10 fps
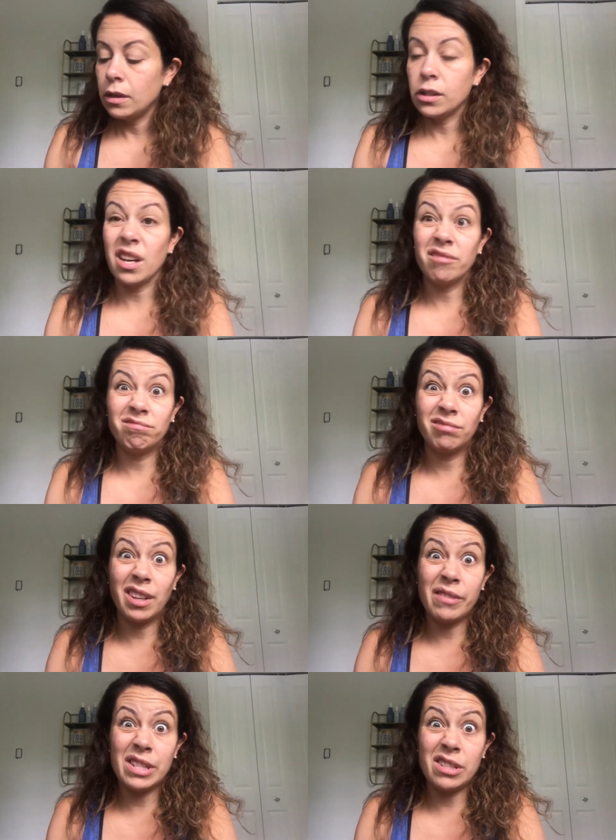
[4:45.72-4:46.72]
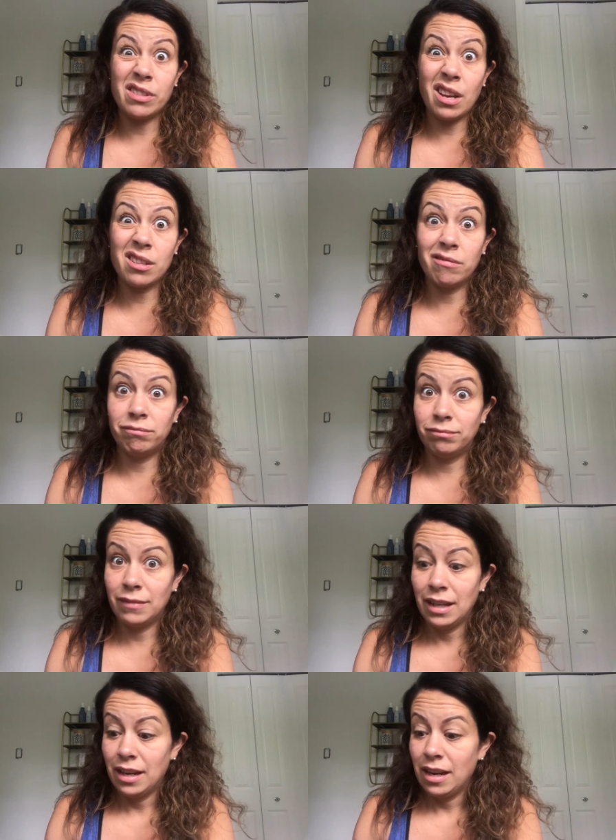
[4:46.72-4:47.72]
Sorry, give me two secs.
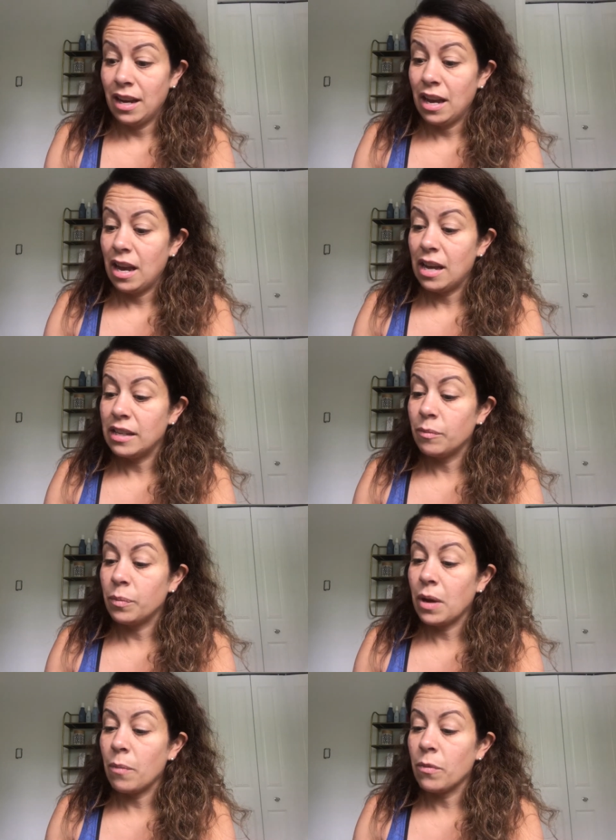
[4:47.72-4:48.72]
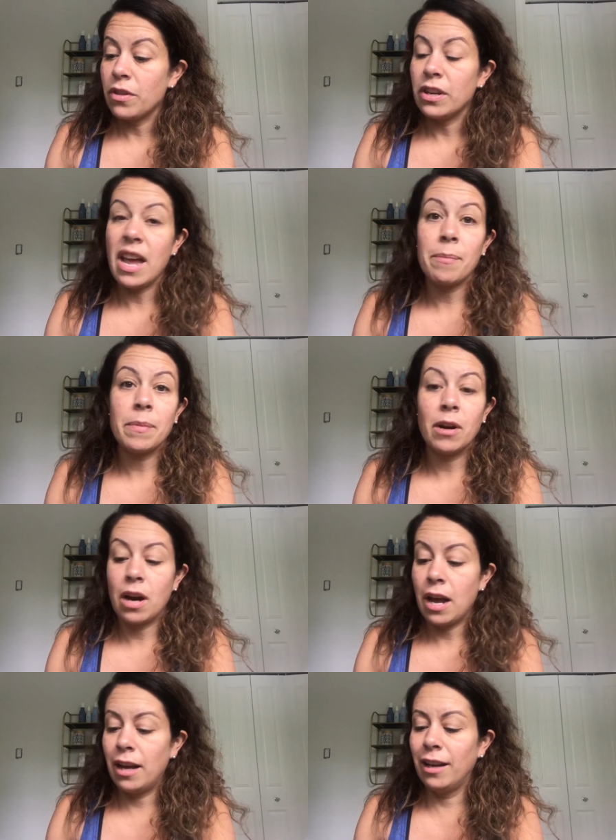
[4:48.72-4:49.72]
I didn't come with a nap or
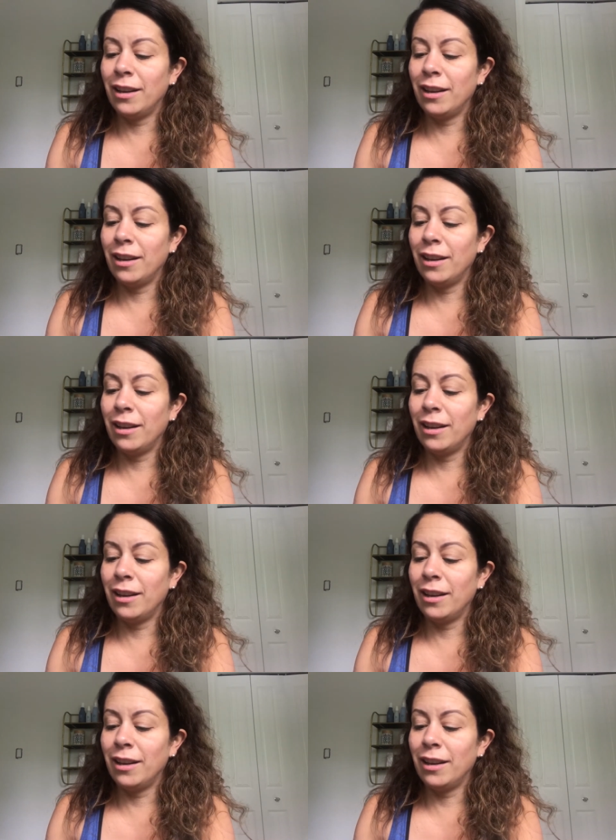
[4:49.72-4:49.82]
a